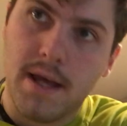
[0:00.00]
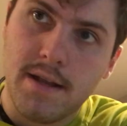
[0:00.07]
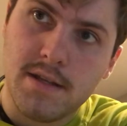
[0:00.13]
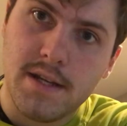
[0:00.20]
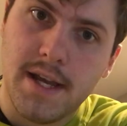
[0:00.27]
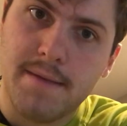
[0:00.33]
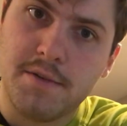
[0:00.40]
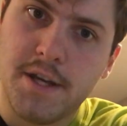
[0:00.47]
oh,
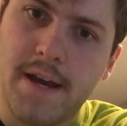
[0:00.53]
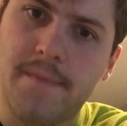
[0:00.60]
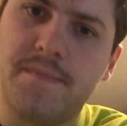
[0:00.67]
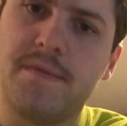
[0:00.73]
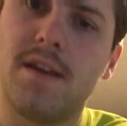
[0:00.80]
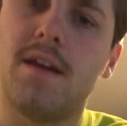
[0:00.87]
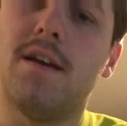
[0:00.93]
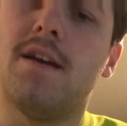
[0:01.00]
Snapchat.
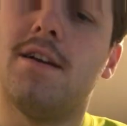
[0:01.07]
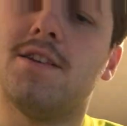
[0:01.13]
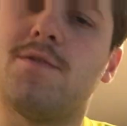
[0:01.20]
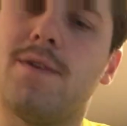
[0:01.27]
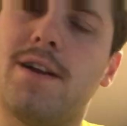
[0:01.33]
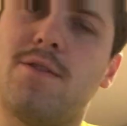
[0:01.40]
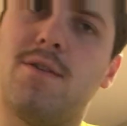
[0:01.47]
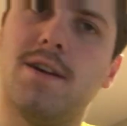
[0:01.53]

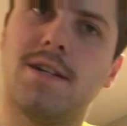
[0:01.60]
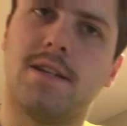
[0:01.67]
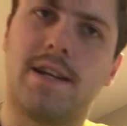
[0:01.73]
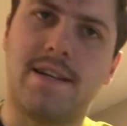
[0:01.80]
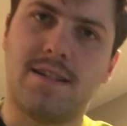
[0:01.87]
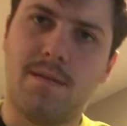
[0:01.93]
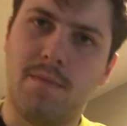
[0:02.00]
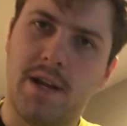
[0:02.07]
So inquiries is
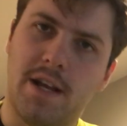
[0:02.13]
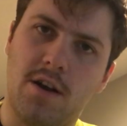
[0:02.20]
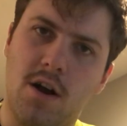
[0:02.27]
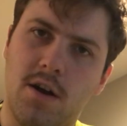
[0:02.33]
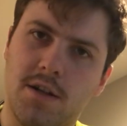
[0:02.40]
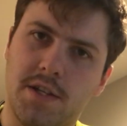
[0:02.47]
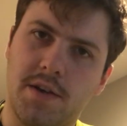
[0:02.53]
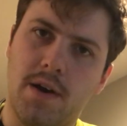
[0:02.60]
like somebody
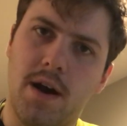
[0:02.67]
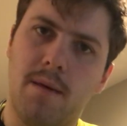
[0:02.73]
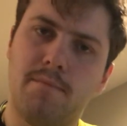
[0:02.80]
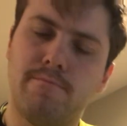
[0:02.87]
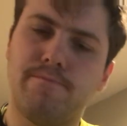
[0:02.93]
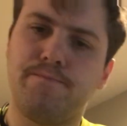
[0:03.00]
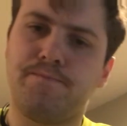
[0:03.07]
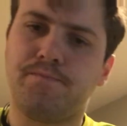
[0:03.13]
calls you
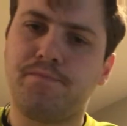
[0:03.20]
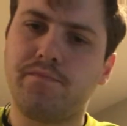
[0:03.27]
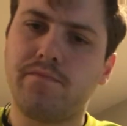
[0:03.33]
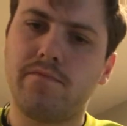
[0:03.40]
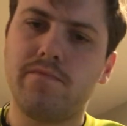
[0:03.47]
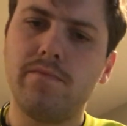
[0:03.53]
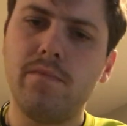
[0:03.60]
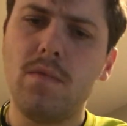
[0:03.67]
up
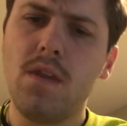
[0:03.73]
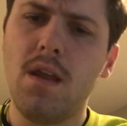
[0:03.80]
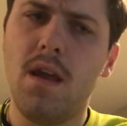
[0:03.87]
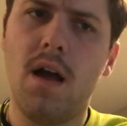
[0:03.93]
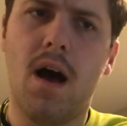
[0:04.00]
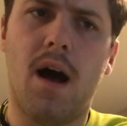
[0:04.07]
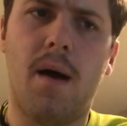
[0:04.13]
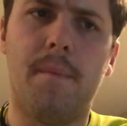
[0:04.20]

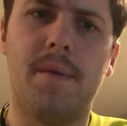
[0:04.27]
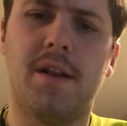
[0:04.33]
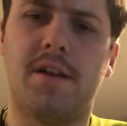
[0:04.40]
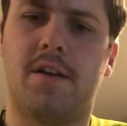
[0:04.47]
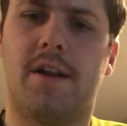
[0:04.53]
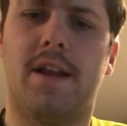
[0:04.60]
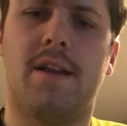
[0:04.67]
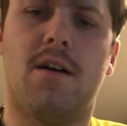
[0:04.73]
um,
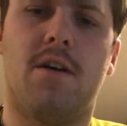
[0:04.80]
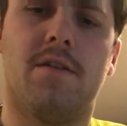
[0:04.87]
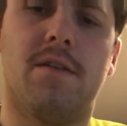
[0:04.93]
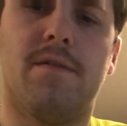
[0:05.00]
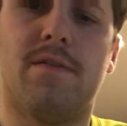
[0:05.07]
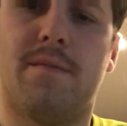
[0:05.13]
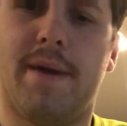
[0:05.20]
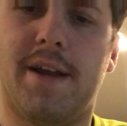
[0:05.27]
and you're getting all
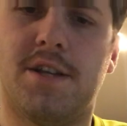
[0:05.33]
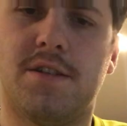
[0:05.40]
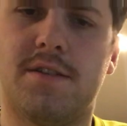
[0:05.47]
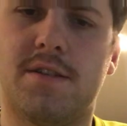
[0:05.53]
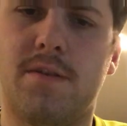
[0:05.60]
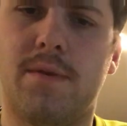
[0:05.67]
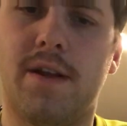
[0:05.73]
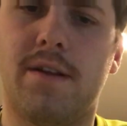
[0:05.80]
their
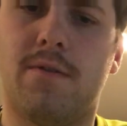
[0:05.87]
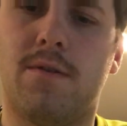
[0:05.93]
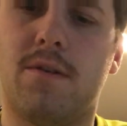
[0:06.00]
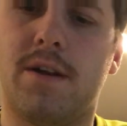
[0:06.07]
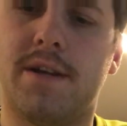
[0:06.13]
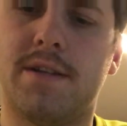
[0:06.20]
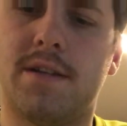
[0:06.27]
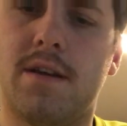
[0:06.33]
information. So
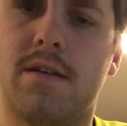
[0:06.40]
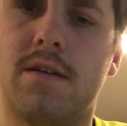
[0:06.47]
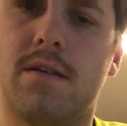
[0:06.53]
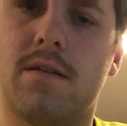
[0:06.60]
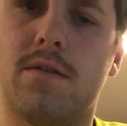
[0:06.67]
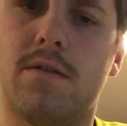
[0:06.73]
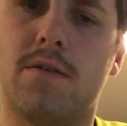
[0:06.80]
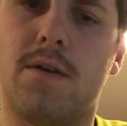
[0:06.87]
inquiries,
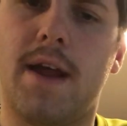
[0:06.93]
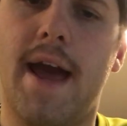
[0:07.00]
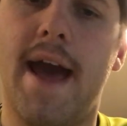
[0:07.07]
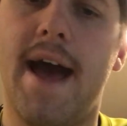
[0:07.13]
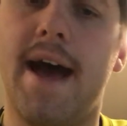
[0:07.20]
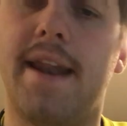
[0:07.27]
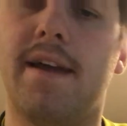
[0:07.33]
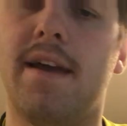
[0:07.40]
go to
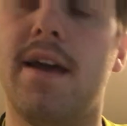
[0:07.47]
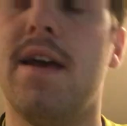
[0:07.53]
add,